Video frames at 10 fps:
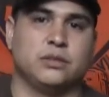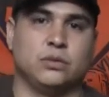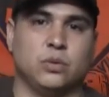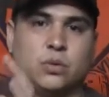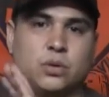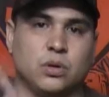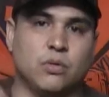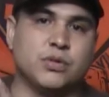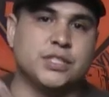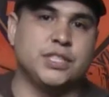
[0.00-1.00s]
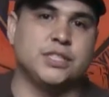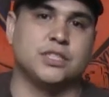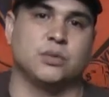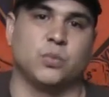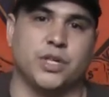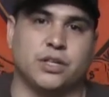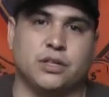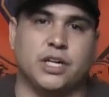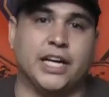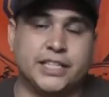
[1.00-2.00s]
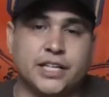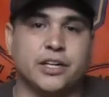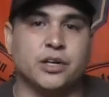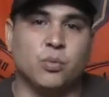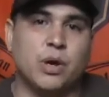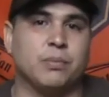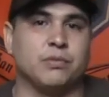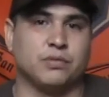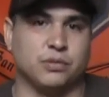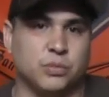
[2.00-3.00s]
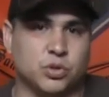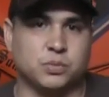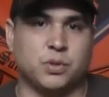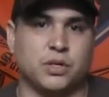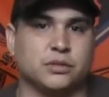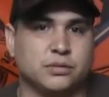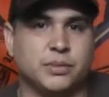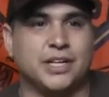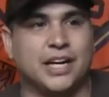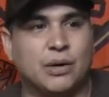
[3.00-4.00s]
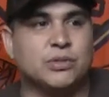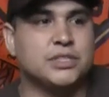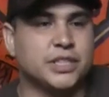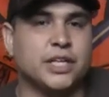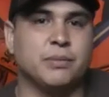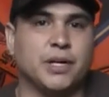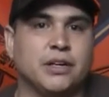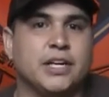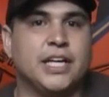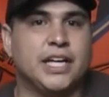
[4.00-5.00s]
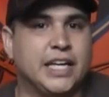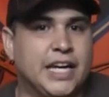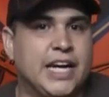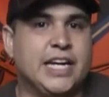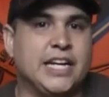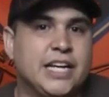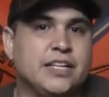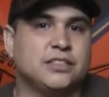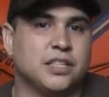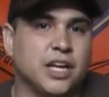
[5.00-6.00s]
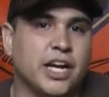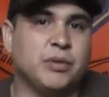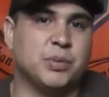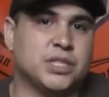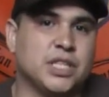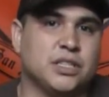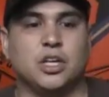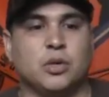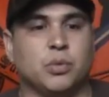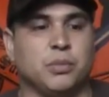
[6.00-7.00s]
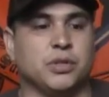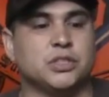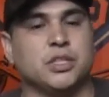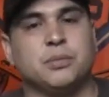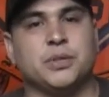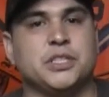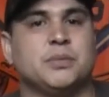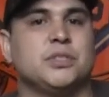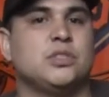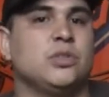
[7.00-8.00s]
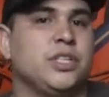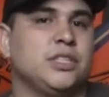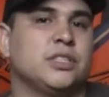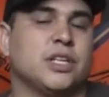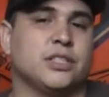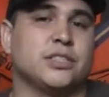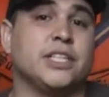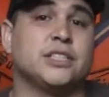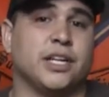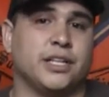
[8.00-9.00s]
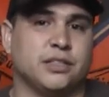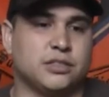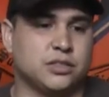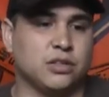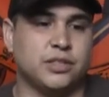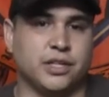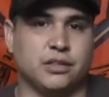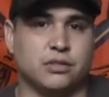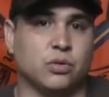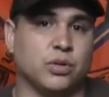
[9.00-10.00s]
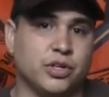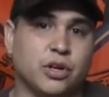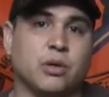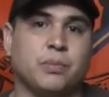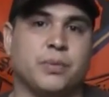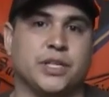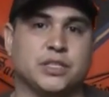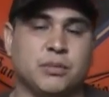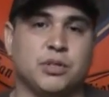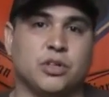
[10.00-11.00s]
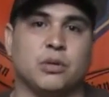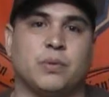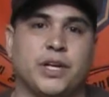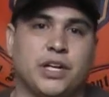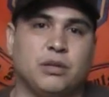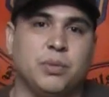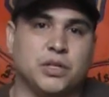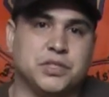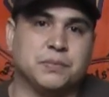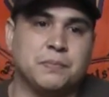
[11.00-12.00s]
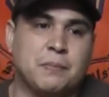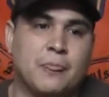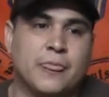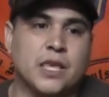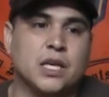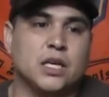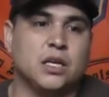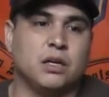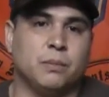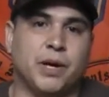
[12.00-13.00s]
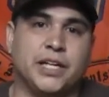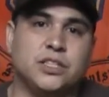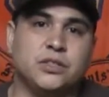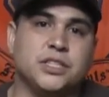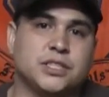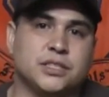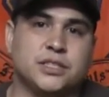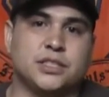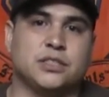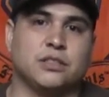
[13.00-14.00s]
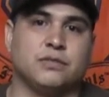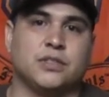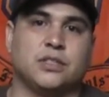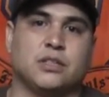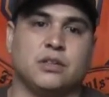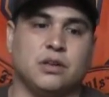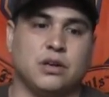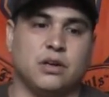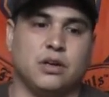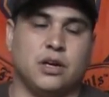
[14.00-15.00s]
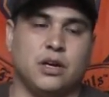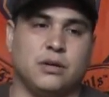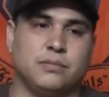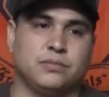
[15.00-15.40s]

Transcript: or overseas somewhere, I carry a weapon for the most part. I would say about 80 to 90% of the. But a military policeman's duties stateside, let's start there, or Europe, as I'm in Europe right now in Belgium. My duties consist of how